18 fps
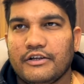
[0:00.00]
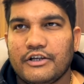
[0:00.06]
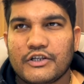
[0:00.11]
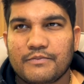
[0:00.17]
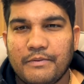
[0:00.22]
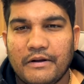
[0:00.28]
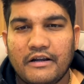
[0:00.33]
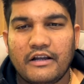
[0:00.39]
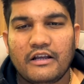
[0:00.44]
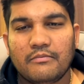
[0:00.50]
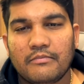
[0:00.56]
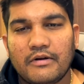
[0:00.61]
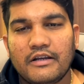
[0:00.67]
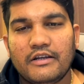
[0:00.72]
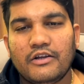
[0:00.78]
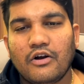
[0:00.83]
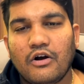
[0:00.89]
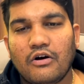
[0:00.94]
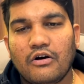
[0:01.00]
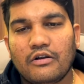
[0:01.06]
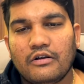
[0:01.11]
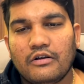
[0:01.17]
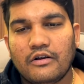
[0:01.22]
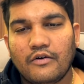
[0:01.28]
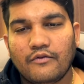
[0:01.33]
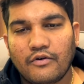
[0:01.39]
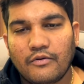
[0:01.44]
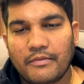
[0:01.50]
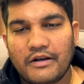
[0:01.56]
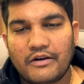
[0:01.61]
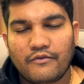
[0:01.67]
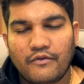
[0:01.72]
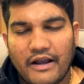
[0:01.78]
Spending money on woman,